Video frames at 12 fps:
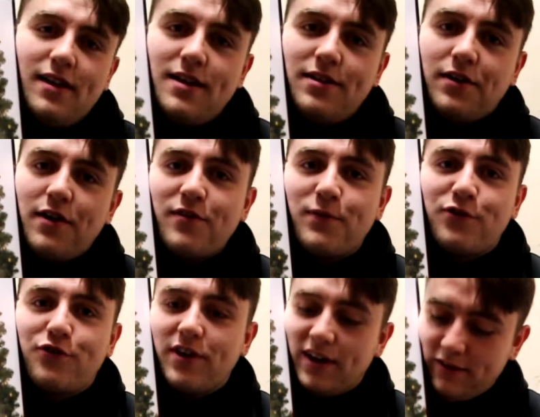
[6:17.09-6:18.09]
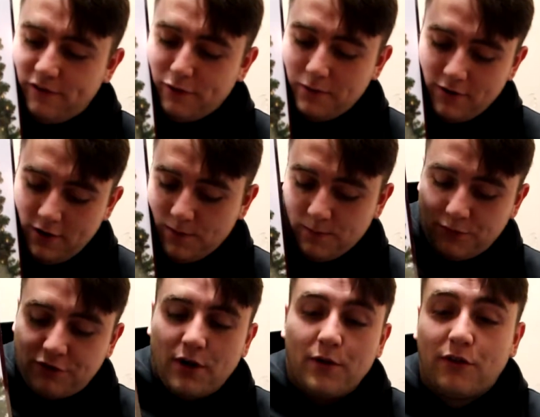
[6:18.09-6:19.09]
It's a Christmas tree for my room.
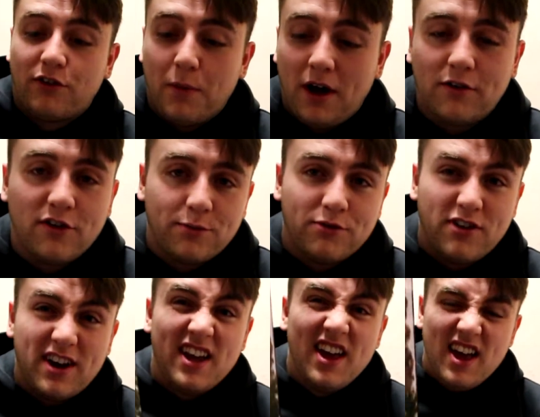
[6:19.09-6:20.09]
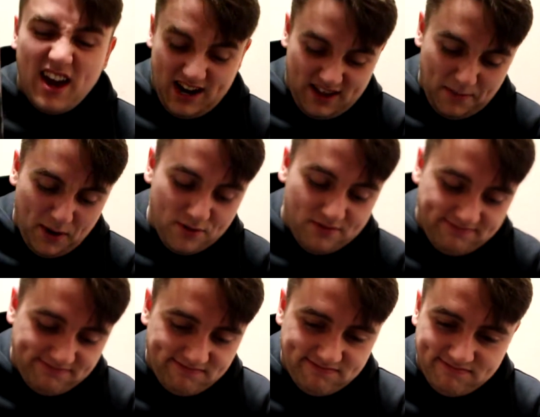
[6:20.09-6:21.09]
So it's a small Christmas tree. It's about,
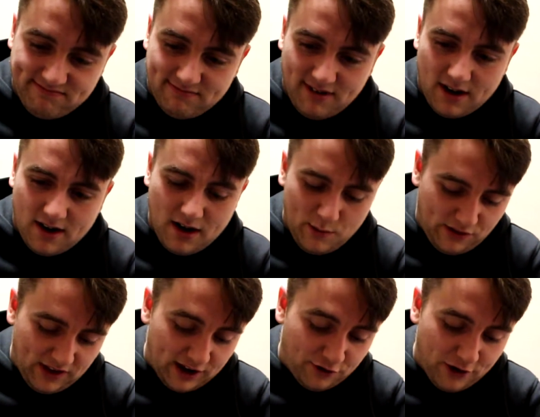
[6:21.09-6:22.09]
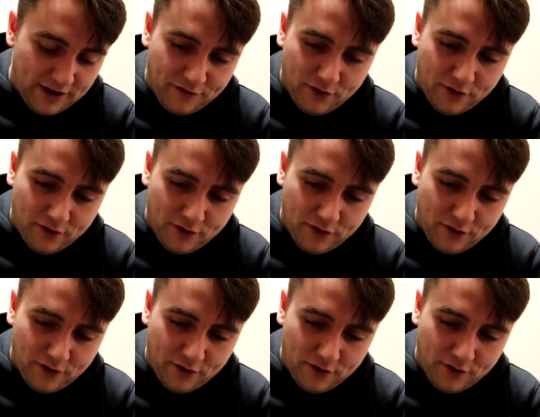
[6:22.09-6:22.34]
I would say, 3